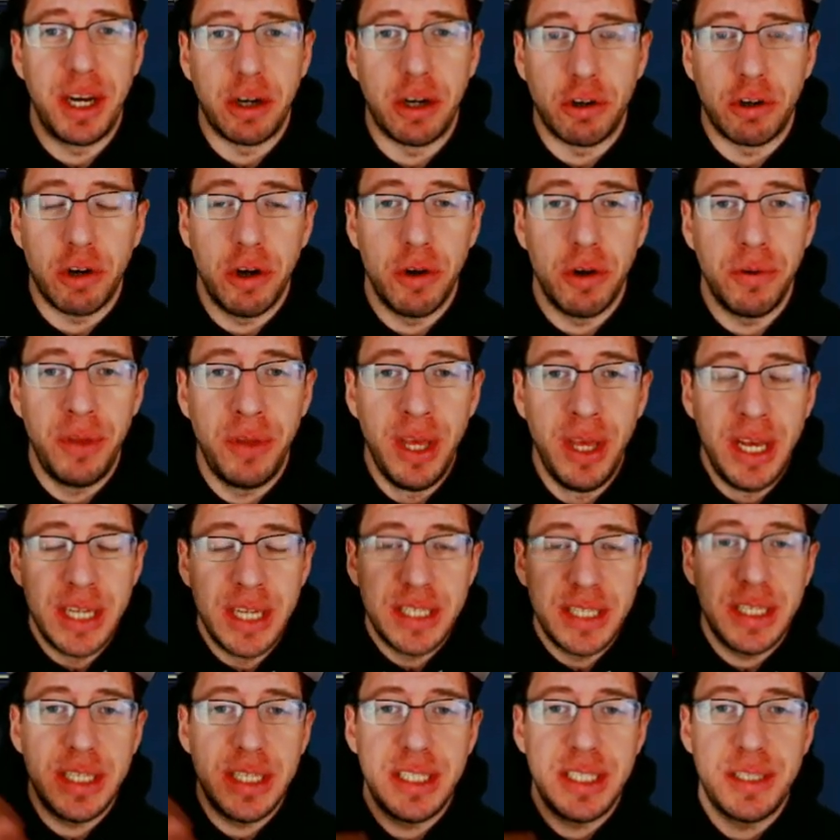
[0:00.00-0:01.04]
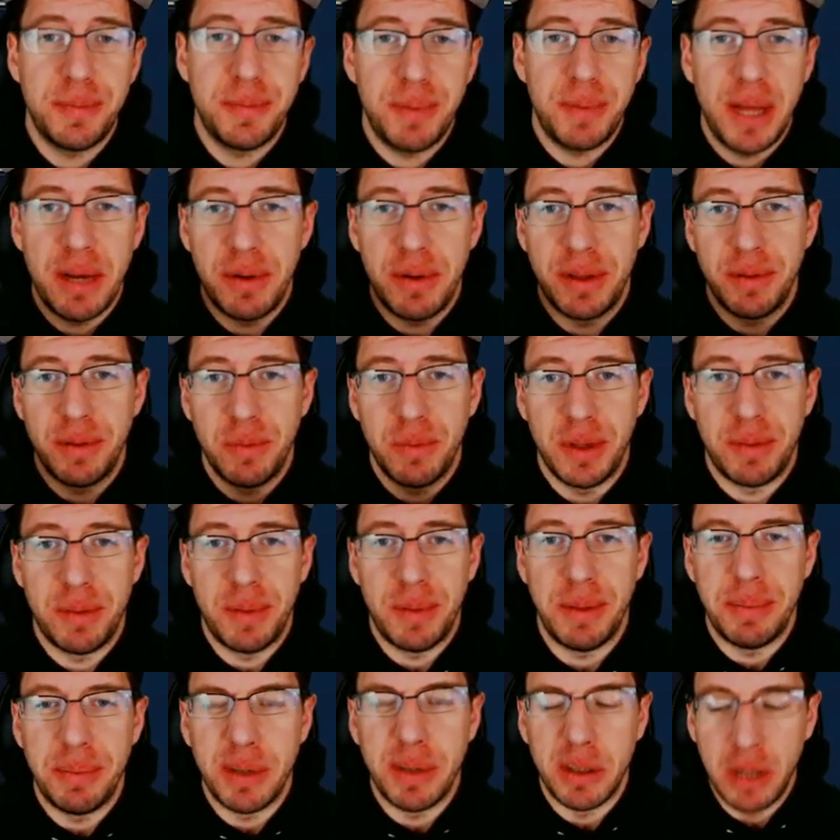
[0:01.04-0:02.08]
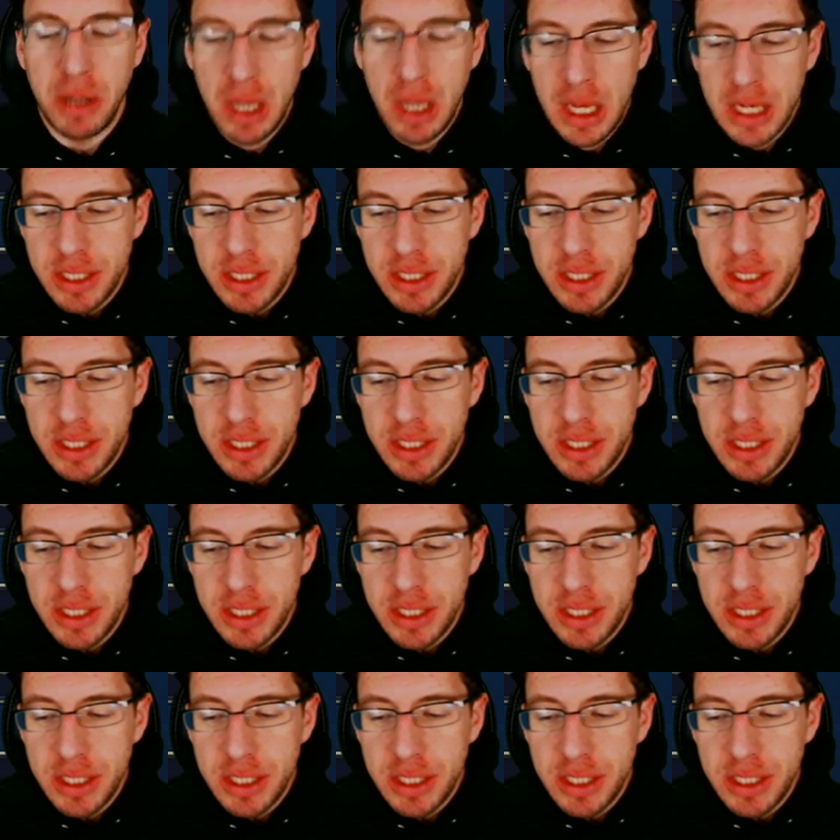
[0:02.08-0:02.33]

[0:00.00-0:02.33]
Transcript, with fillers: growth to play with people.